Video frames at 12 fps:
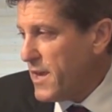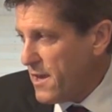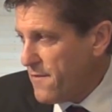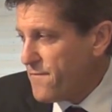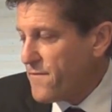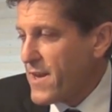
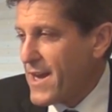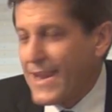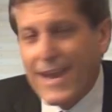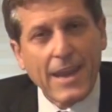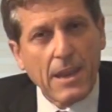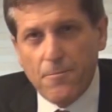If at
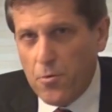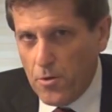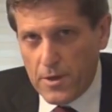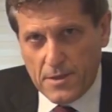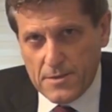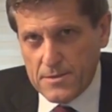any
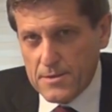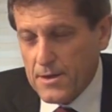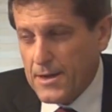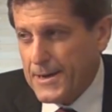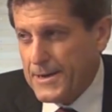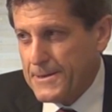point
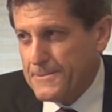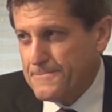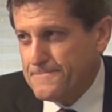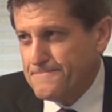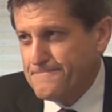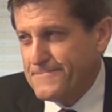
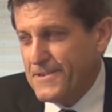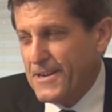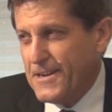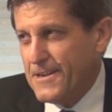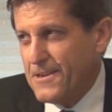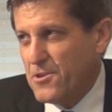
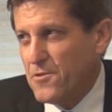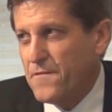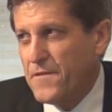you